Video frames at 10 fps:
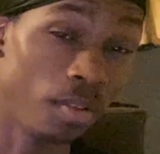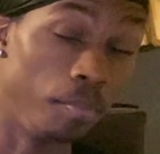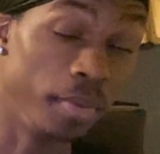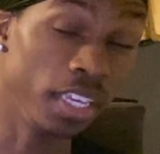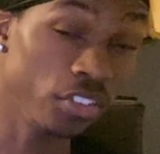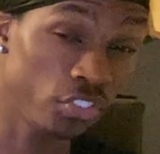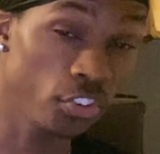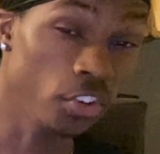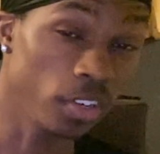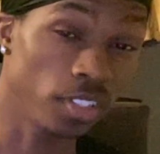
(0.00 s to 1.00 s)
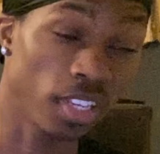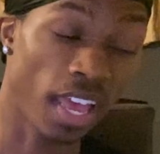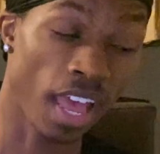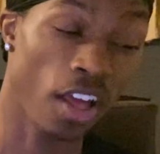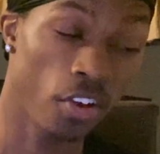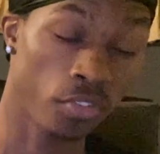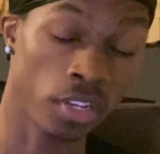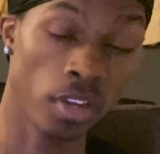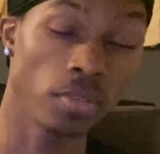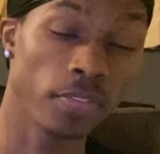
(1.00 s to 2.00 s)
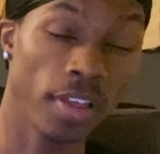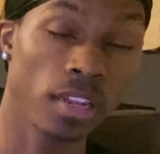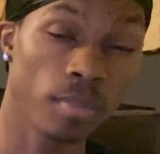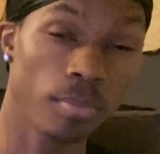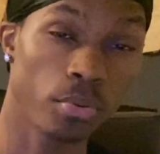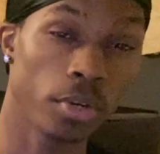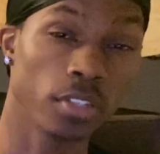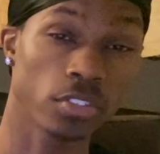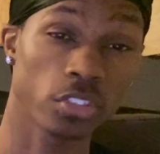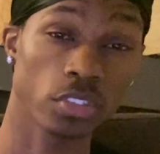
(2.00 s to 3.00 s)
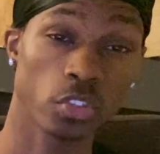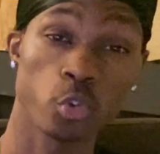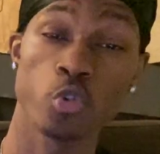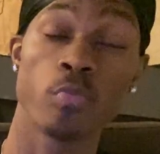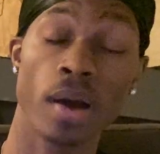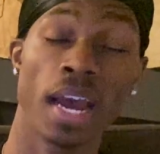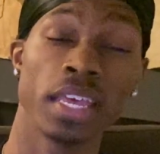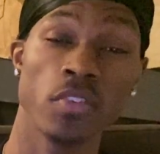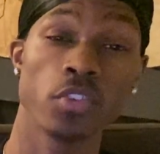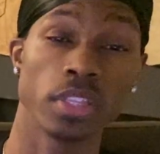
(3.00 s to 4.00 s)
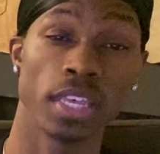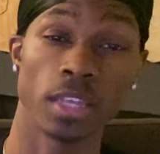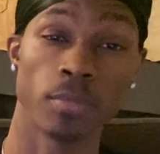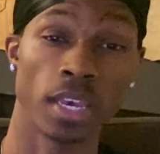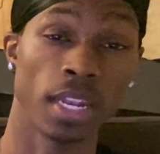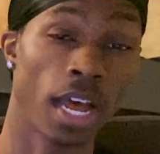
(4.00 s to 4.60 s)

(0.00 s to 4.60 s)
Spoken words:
to have enough development points to buy everything, man.